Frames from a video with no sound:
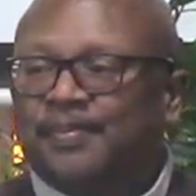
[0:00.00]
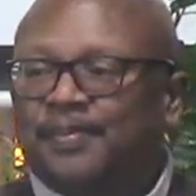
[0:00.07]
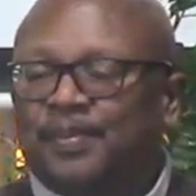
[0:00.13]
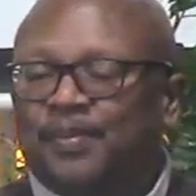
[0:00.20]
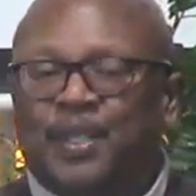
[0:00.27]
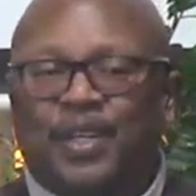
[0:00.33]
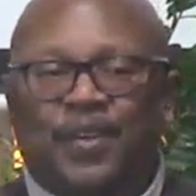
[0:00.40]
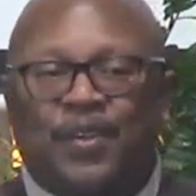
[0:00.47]

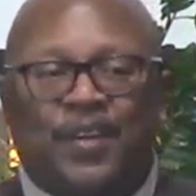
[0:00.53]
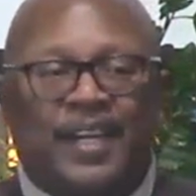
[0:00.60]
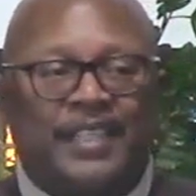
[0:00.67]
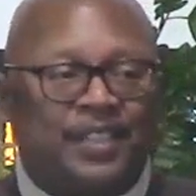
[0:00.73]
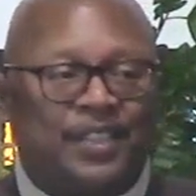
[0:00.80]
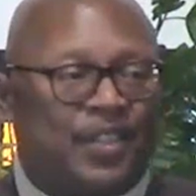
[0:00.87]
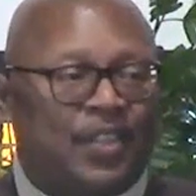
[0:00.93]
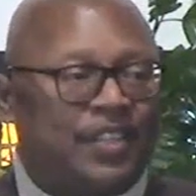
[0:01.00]
We all right?
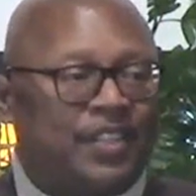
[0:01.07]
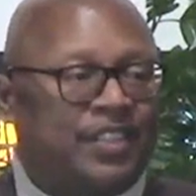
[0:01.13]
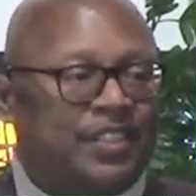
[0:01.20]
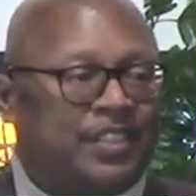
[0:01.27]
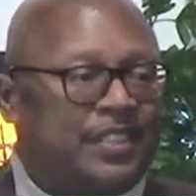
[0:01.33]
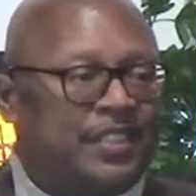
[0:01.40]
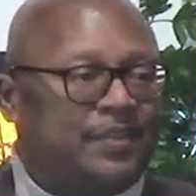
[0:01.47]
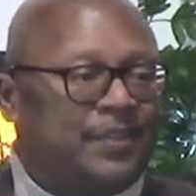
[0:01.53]
You all
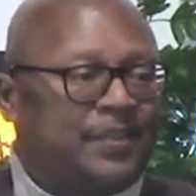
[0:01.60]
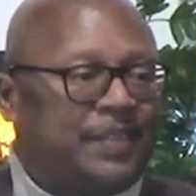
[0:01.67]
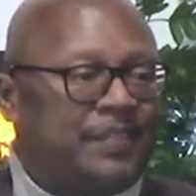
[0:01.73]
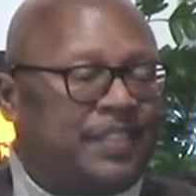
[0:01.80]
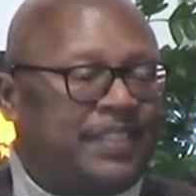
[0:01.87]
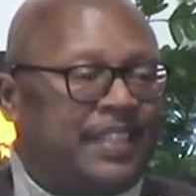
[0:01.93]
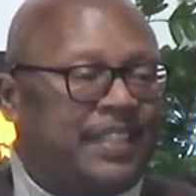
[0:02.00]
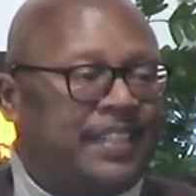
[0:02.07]
understood
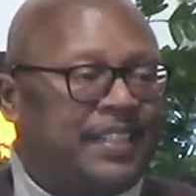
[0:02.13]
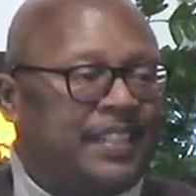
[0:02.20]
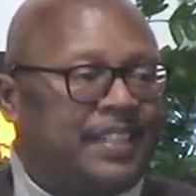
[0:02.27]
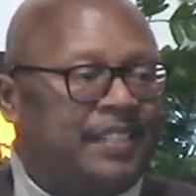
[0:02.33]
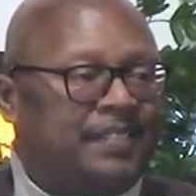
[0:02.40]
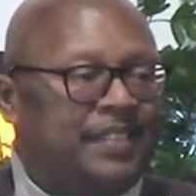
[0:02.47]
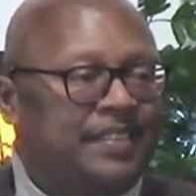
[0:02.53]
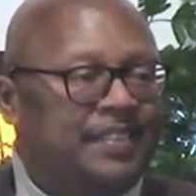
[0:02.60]
everything I
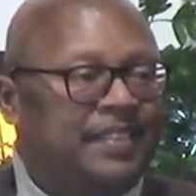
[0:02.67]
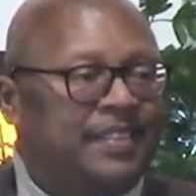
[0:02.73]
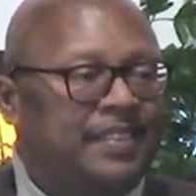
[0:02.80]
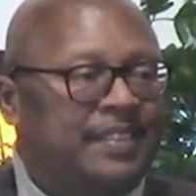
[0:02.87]
covered?